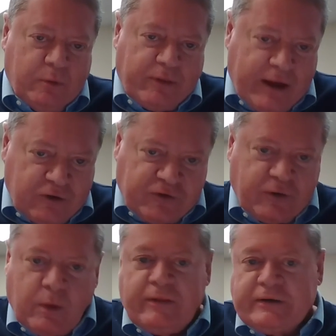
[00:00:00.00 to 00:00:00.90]
with
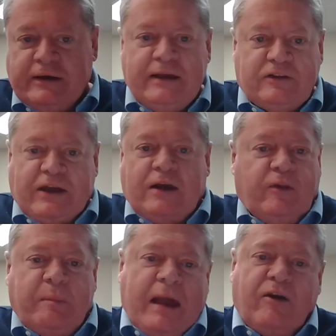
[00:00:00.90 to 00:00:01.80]
Esther while the king is out on
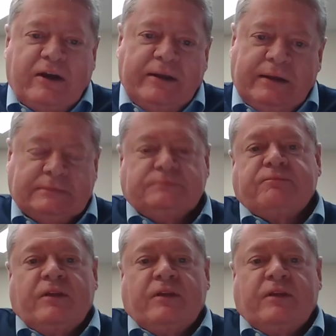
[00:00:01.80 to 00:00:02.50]
the balcony,